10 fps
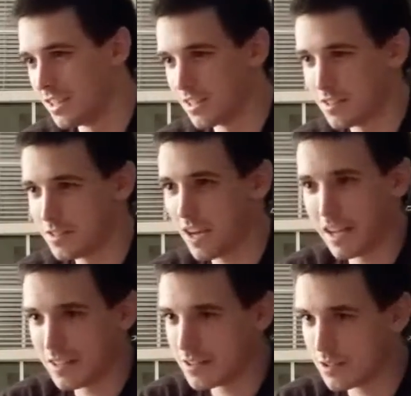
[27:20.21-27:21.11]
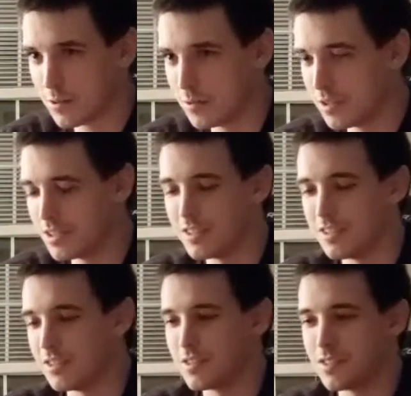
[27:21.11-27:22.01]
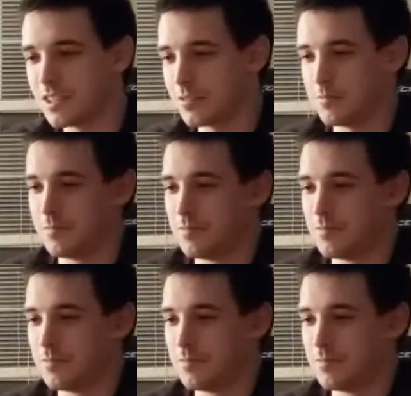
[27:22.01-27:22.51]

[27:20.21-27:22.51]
like science to it, and just like